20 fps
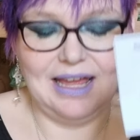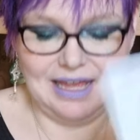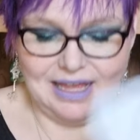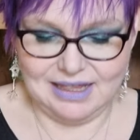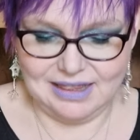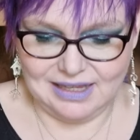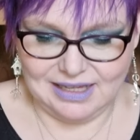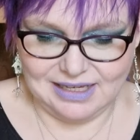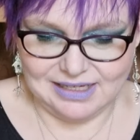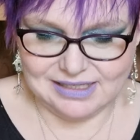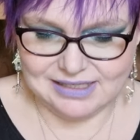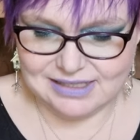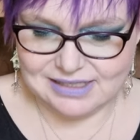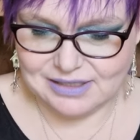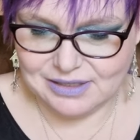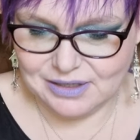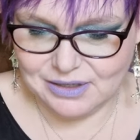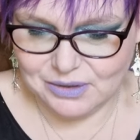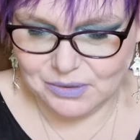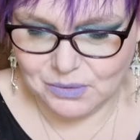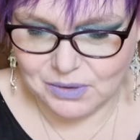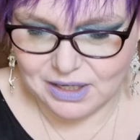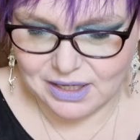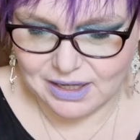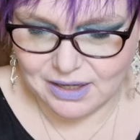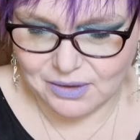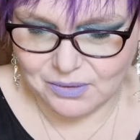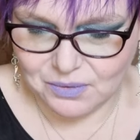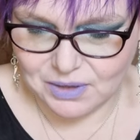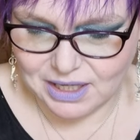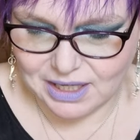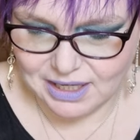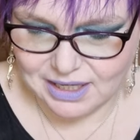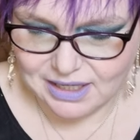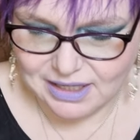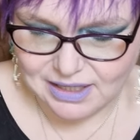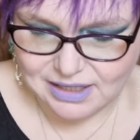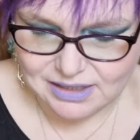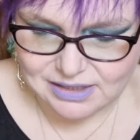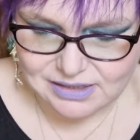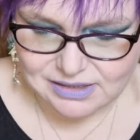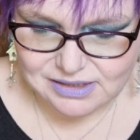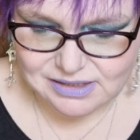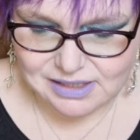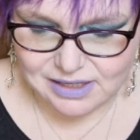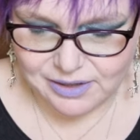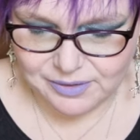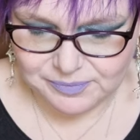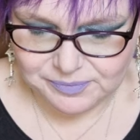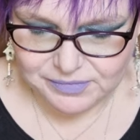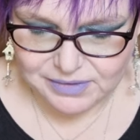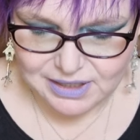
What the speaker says: and this. Okay, so